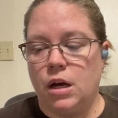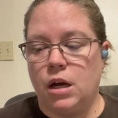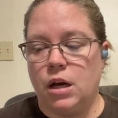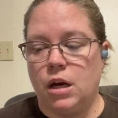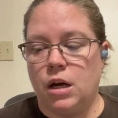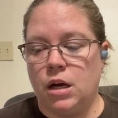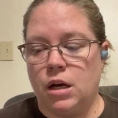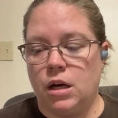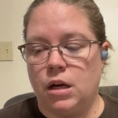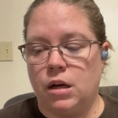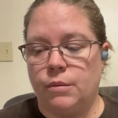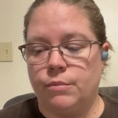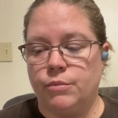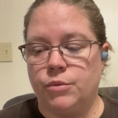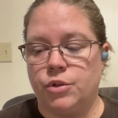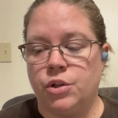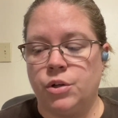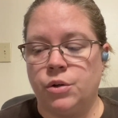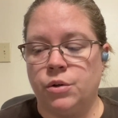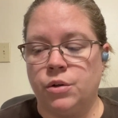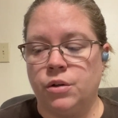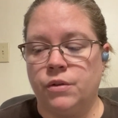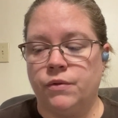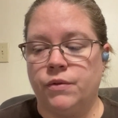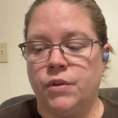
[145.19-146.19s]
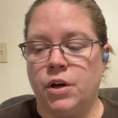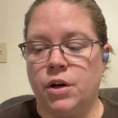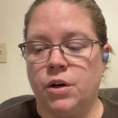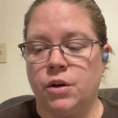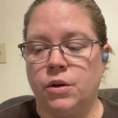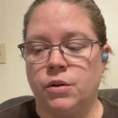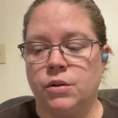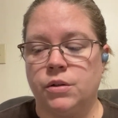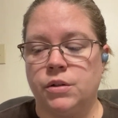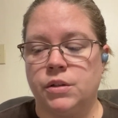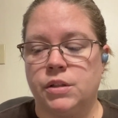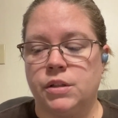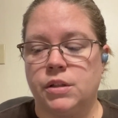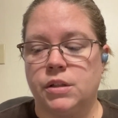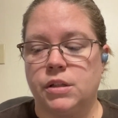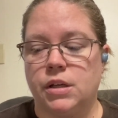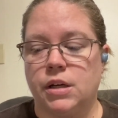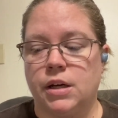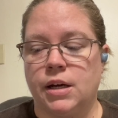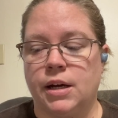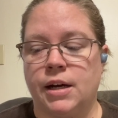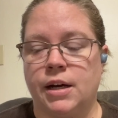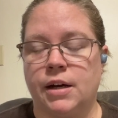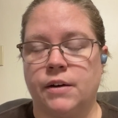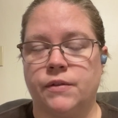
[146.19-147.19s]
2 of those
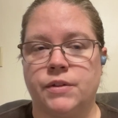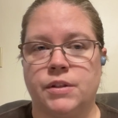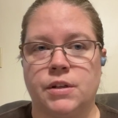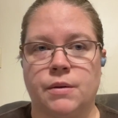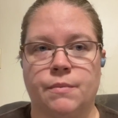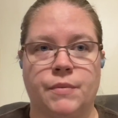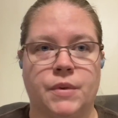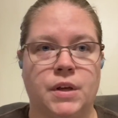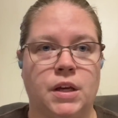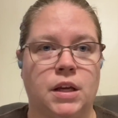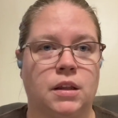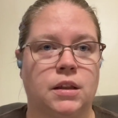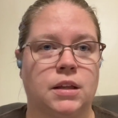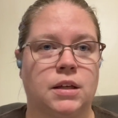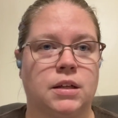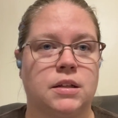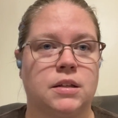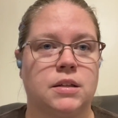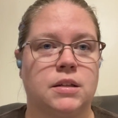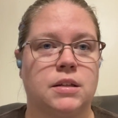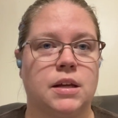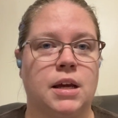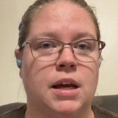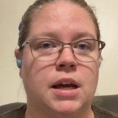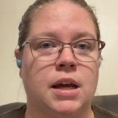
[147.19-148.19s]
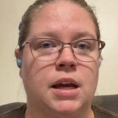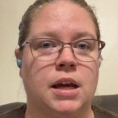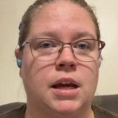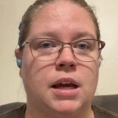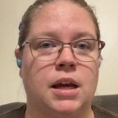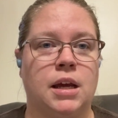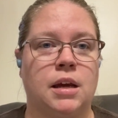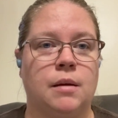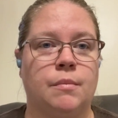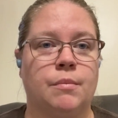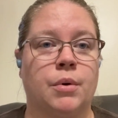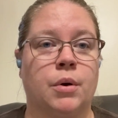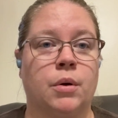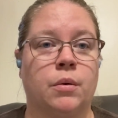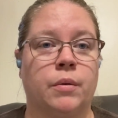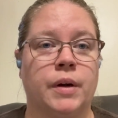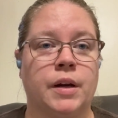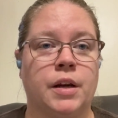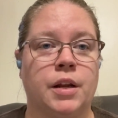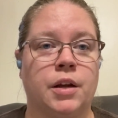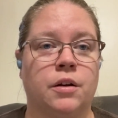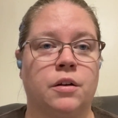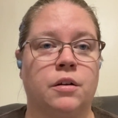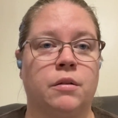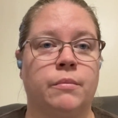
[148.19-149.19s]
have something that's a
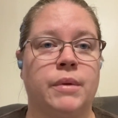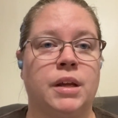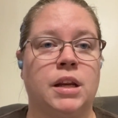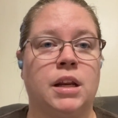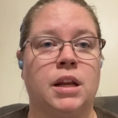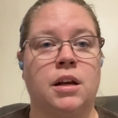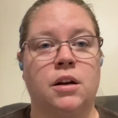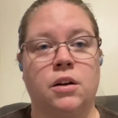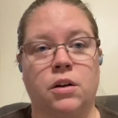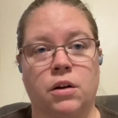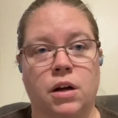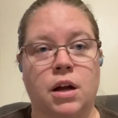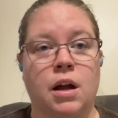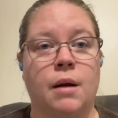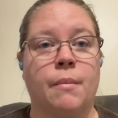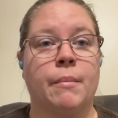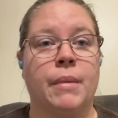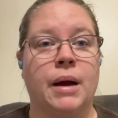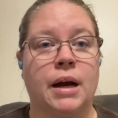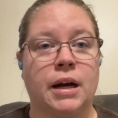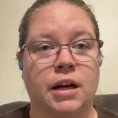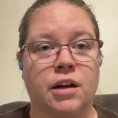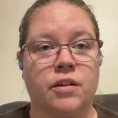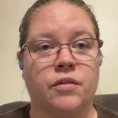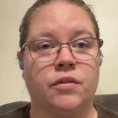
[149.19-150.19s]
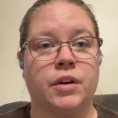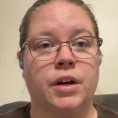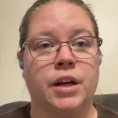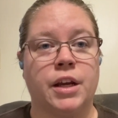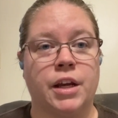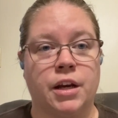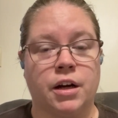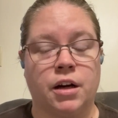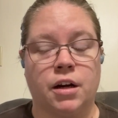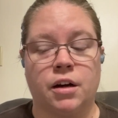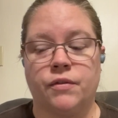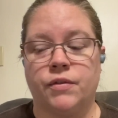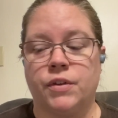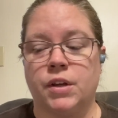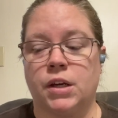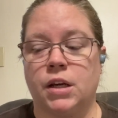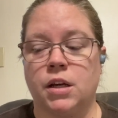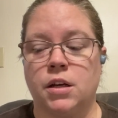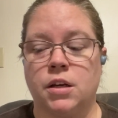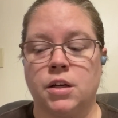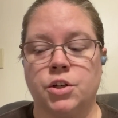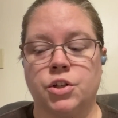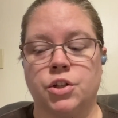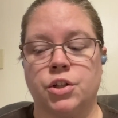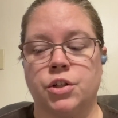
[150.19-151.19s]
perennial, meaning it'll come back every year if the
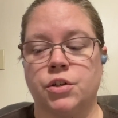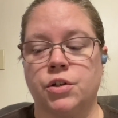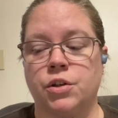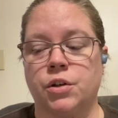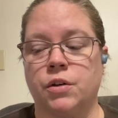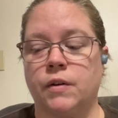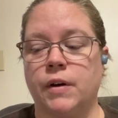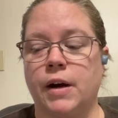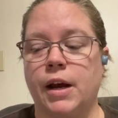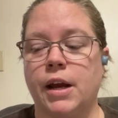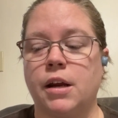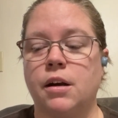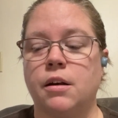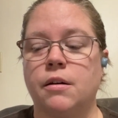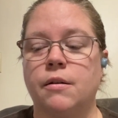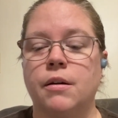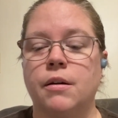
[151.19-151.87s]
conditions are right.